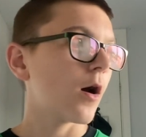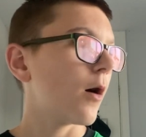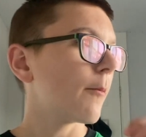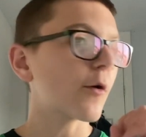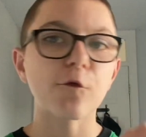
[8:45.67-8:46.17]

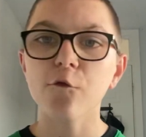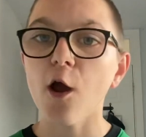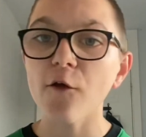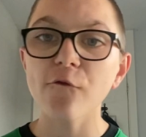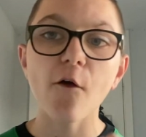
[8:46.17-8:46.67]
Because
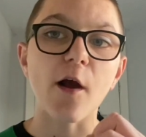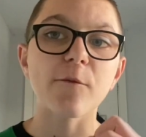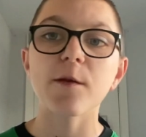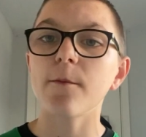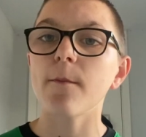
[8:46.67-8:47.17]
so far, he's
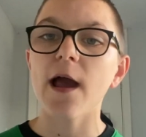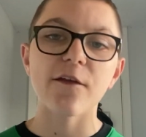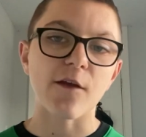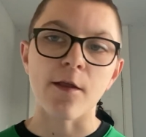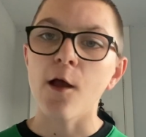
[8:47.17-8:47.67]
been
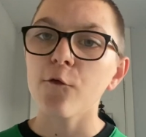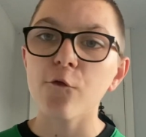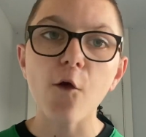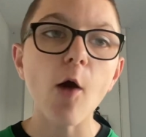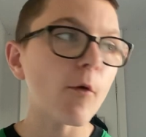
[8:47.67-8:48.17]
amazing.
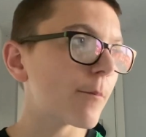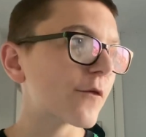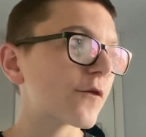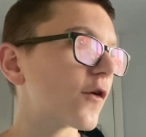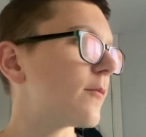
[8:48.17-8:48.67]
Sarr and
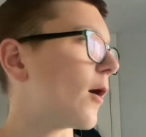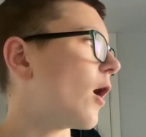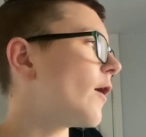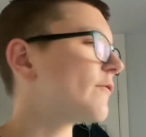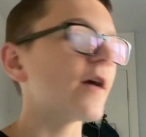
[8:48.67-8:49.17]

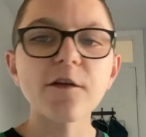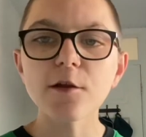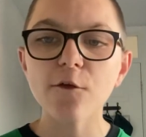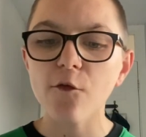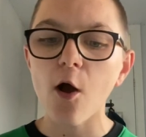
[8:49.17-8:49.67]
Bissouma, they
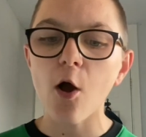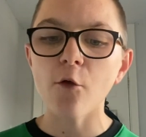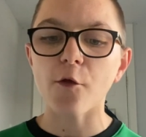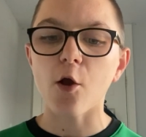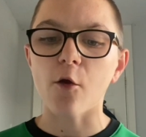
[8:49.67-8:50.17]
didn't start
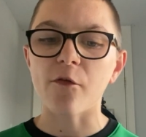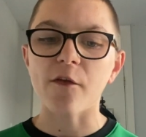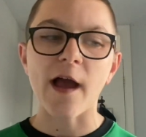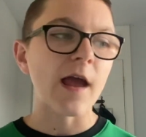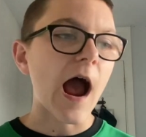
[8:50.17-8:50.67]
under
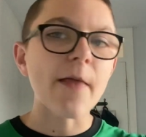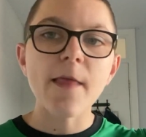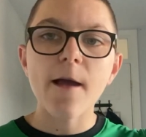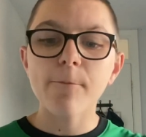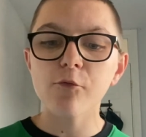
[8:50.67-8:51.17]
Conte. And
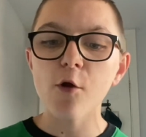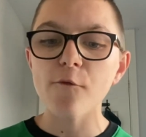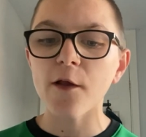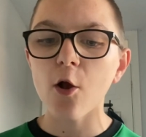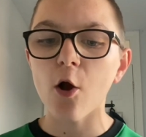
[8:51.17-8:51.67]
they're
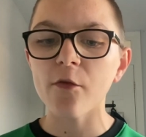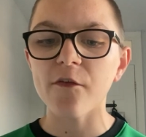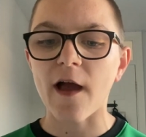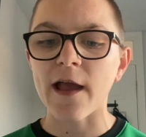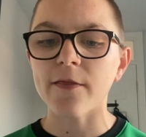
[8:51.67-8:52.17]
proving to
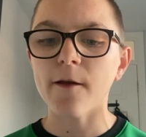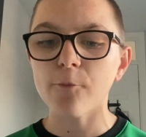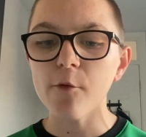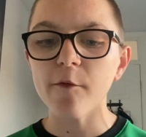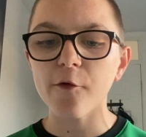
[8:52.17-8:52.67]

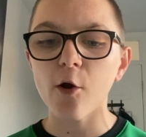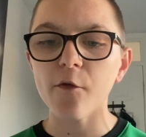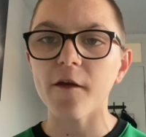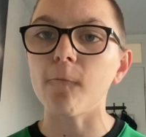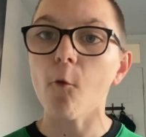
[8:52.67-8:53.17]

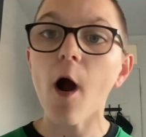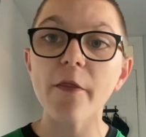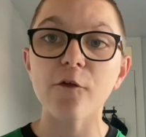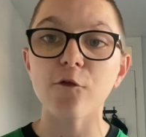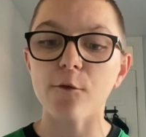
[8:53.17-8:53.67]
Conte why
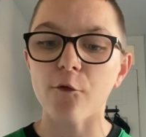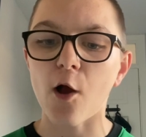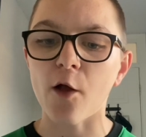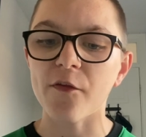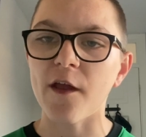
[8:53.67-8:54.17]
they should have
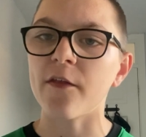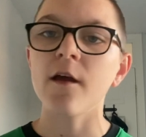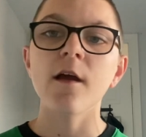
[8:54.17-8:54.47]
started.